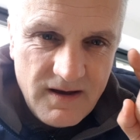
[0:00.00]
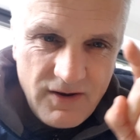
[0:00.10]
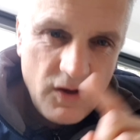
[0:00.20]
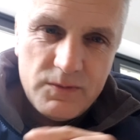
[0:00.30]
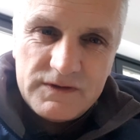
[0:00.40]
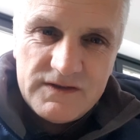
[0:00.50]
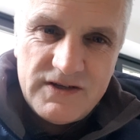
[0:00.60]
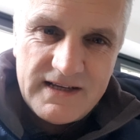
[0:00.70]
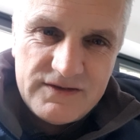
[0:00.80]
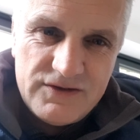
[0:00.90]
and I would
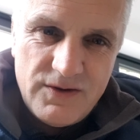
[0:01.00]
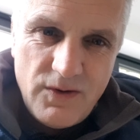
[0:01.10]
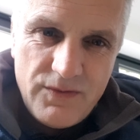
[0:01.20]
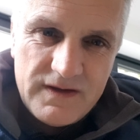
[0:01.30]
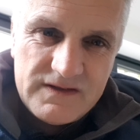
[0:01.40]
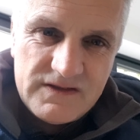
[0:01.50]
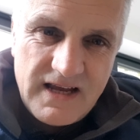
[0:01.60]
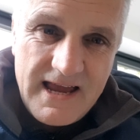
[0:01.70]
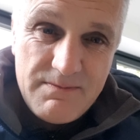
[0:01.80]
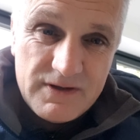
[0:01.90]
suggest to do it on the
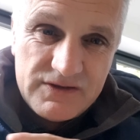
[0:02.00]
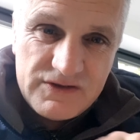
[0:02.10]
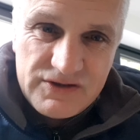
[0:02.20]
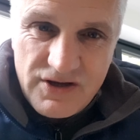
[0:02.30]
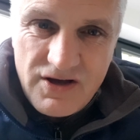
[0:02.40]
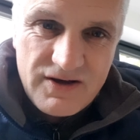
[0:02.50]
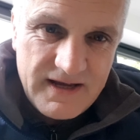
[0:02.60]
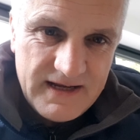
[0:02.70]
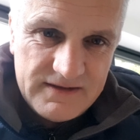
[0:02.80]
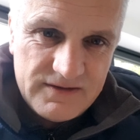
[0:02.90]
same
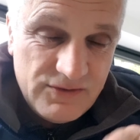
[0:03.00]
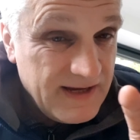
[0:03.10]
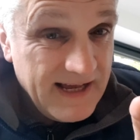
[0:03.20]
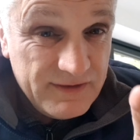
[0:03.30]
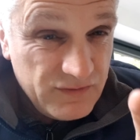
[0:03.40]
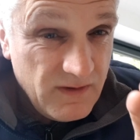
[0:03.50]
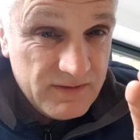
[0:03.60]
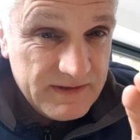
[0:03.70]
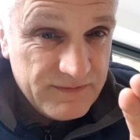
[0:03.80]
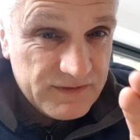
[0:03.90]
circuit. You can try it
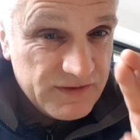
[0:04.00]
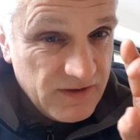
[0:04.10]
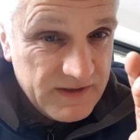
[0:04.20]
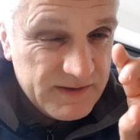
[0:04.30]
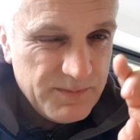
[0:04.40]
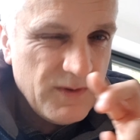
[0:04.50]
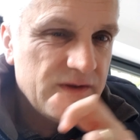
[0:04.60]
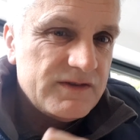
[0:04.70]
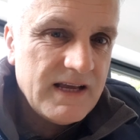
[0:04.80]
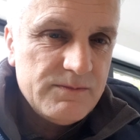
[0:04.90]
on different circuits, but on the
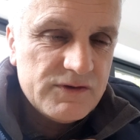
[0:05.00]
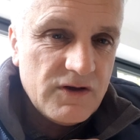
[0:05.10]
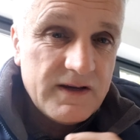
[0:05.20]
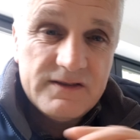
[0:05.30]
same circuit.